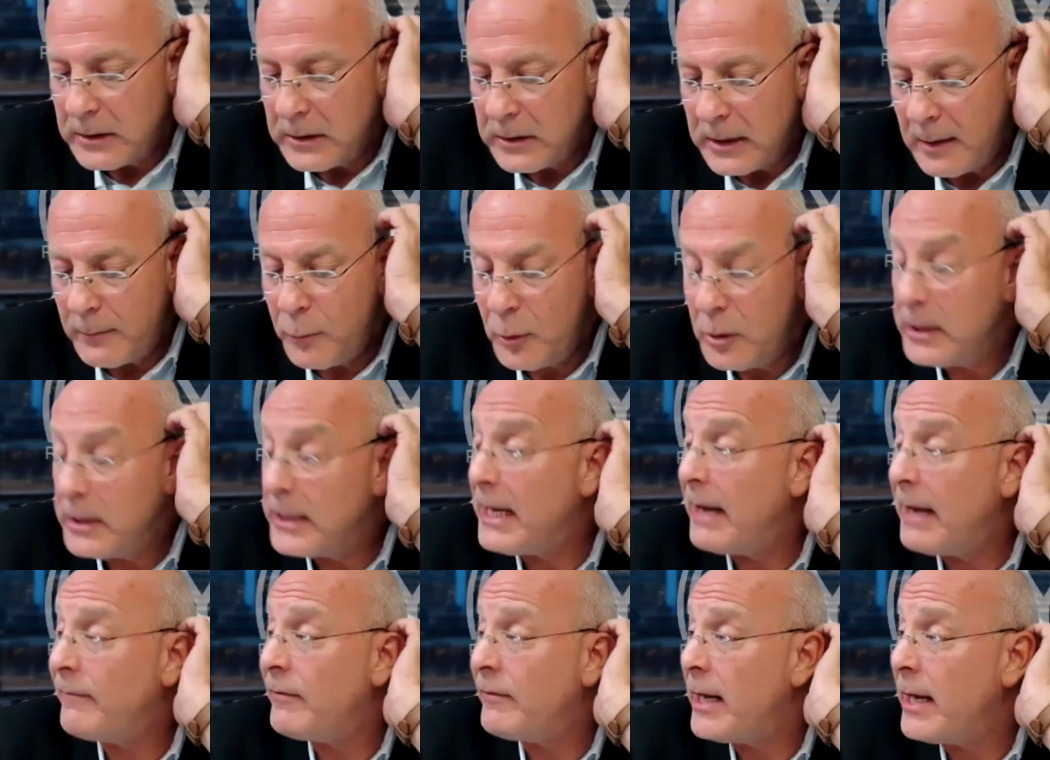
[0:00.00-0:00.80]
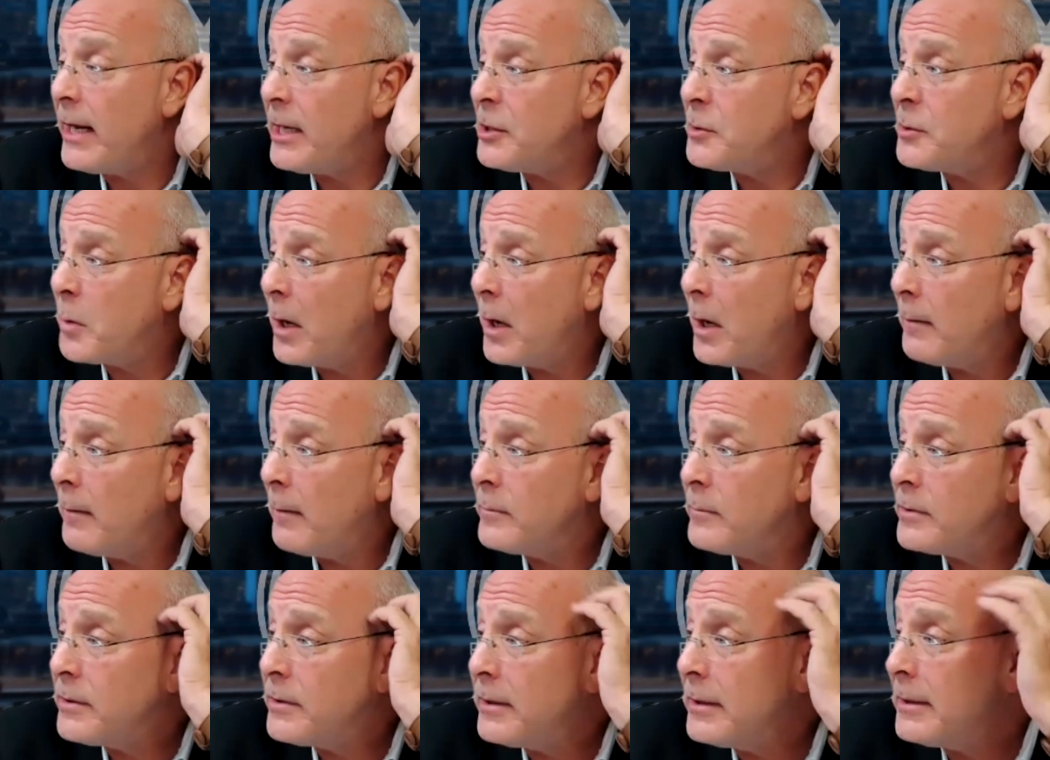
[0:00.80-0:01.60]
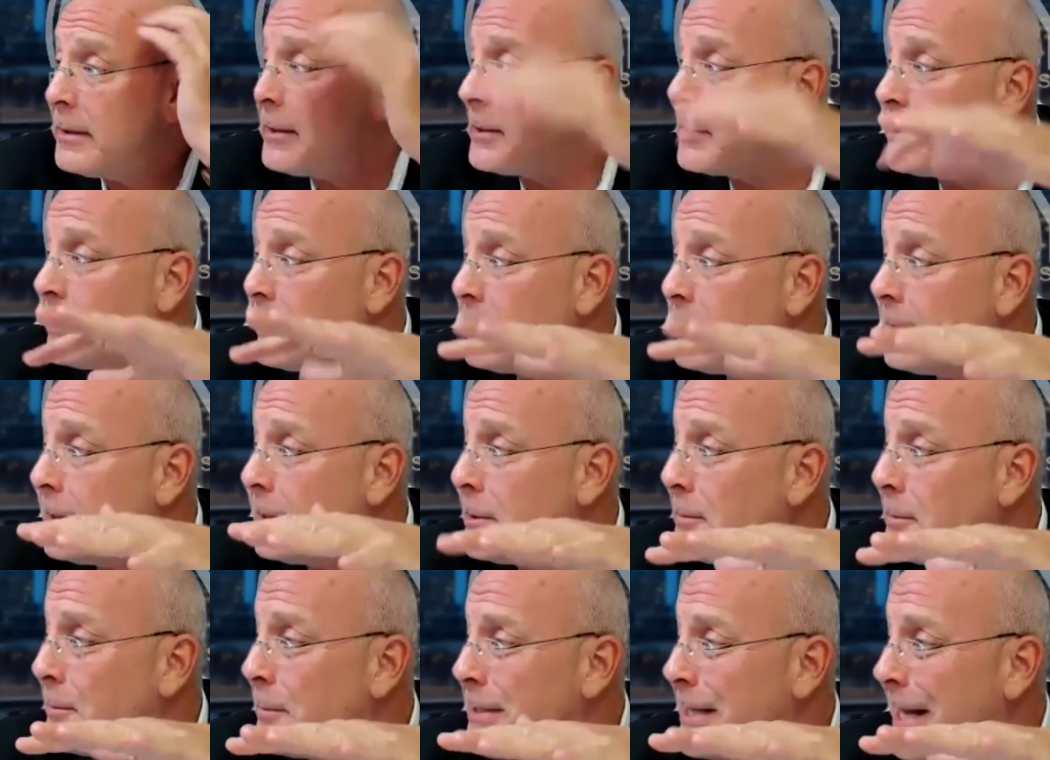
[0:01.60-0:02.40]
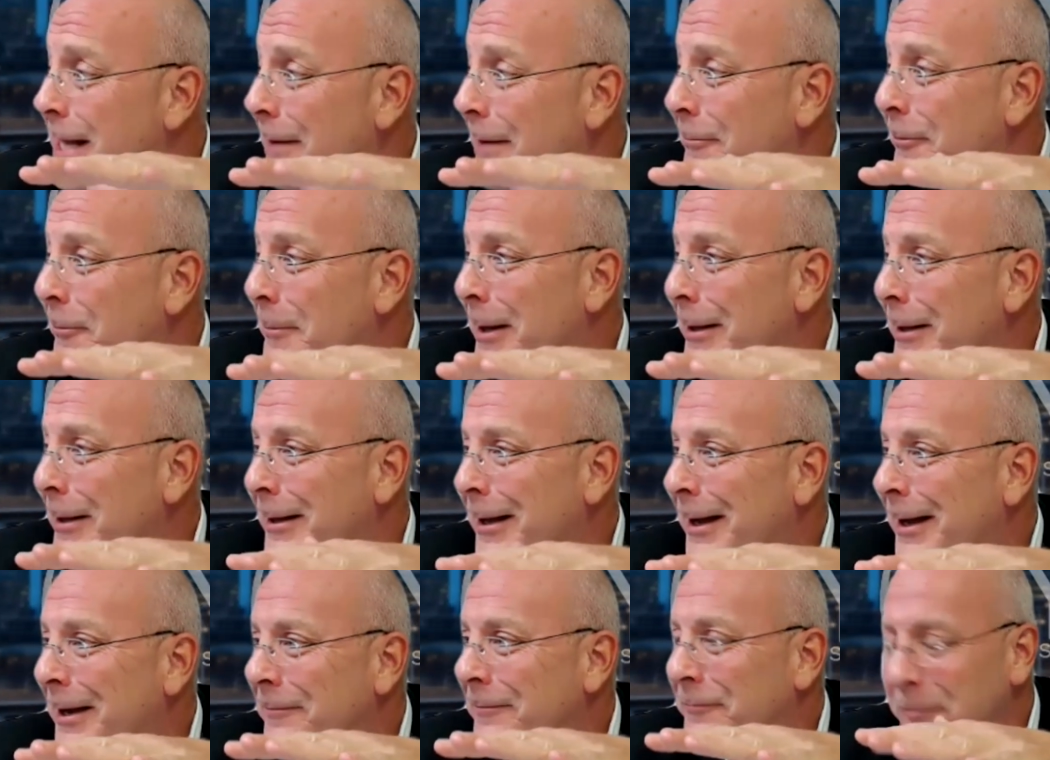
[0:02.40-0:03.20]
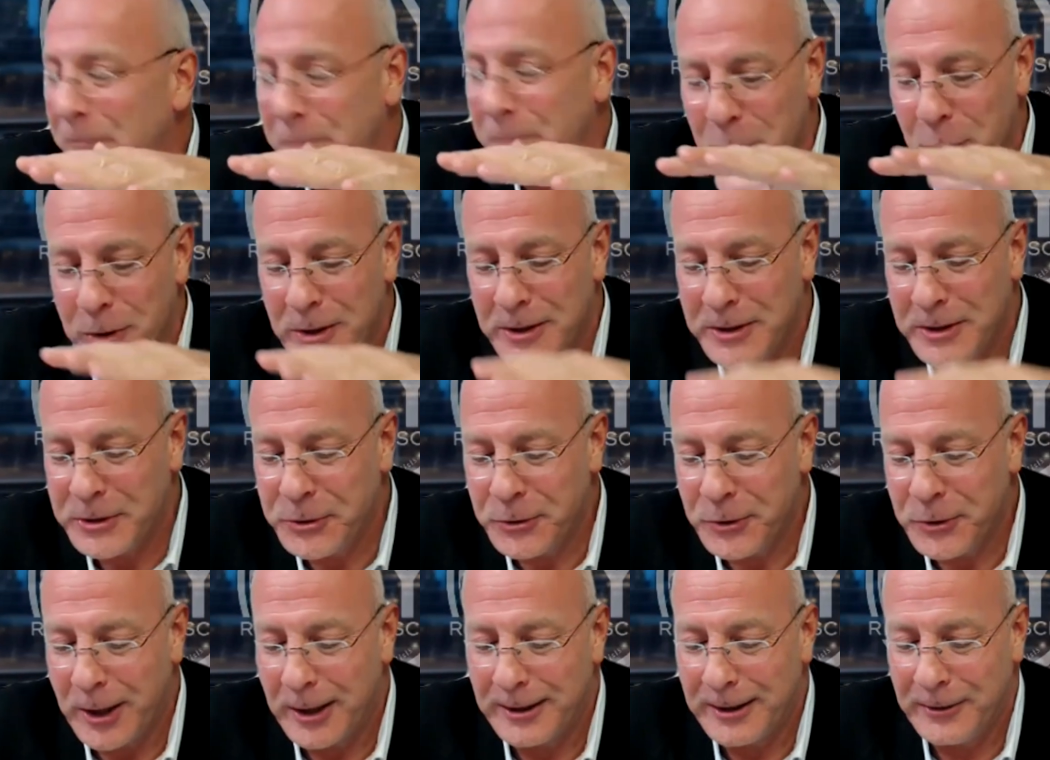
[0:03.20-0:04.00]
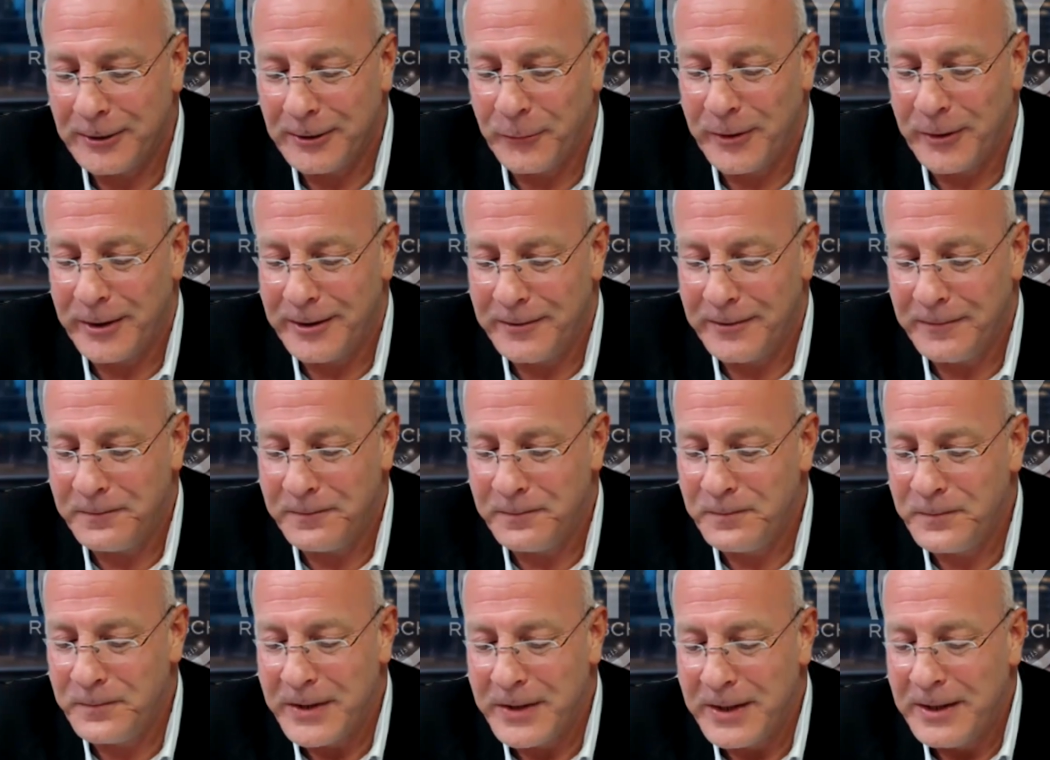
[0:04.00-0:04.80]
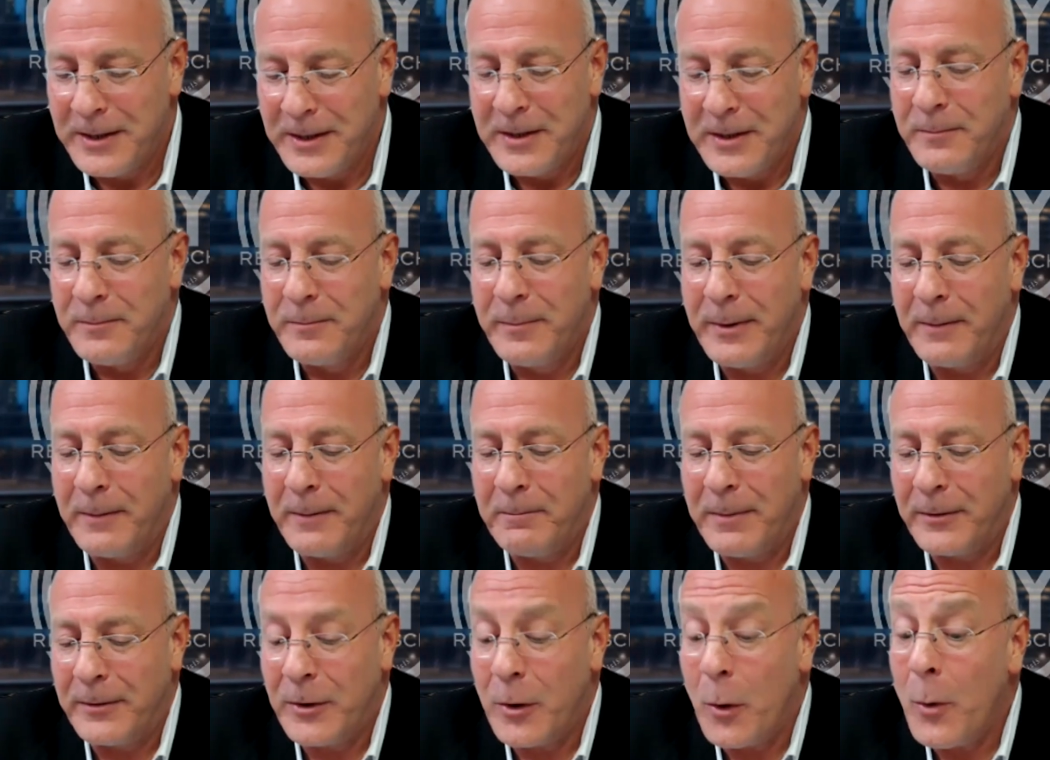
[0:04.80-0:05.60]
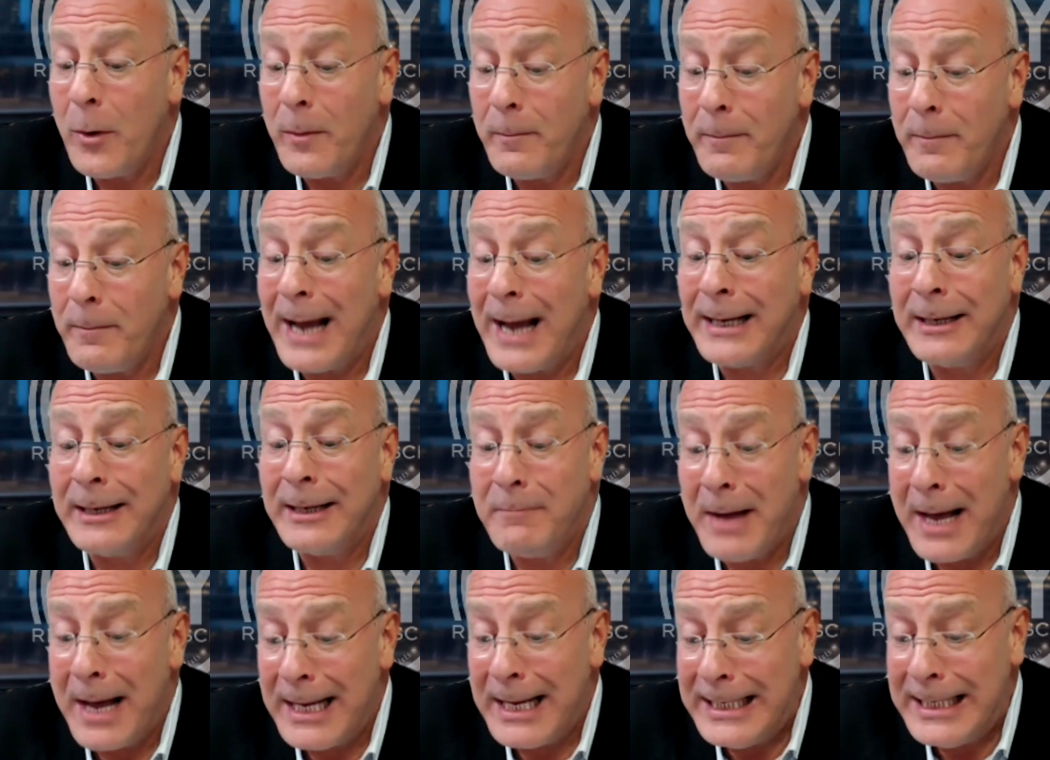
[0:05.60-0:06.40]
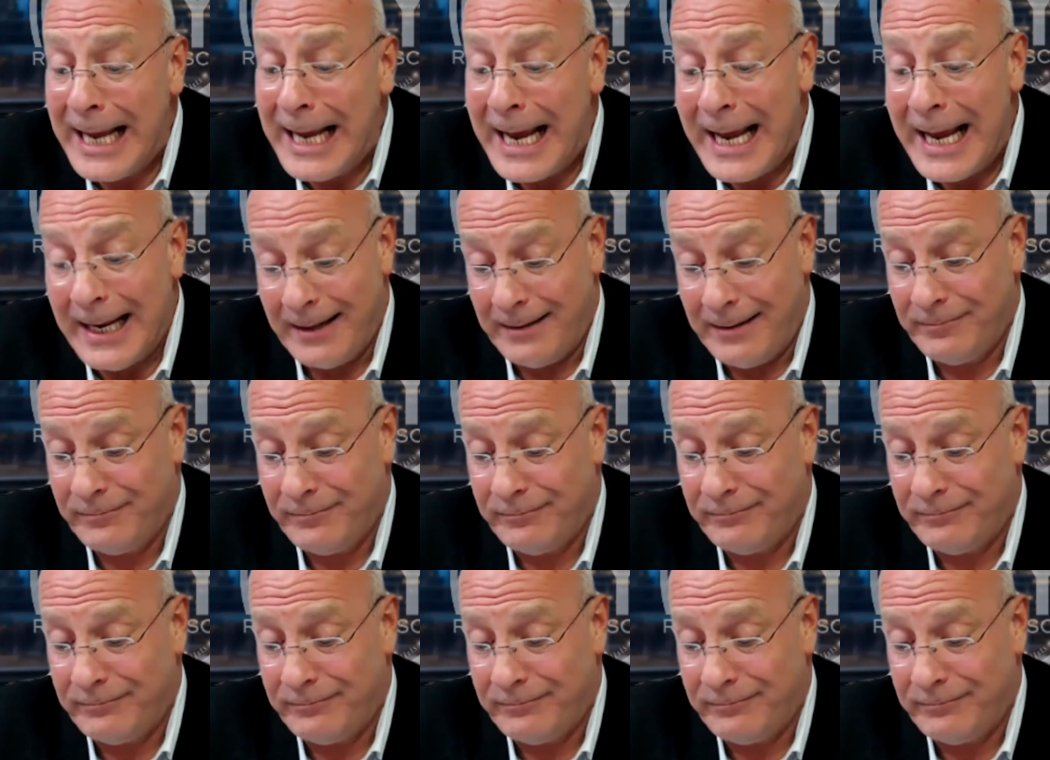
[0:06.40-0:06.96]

I'm really having age problems at this time of my life. I'm really struggling with it. But going back in my day,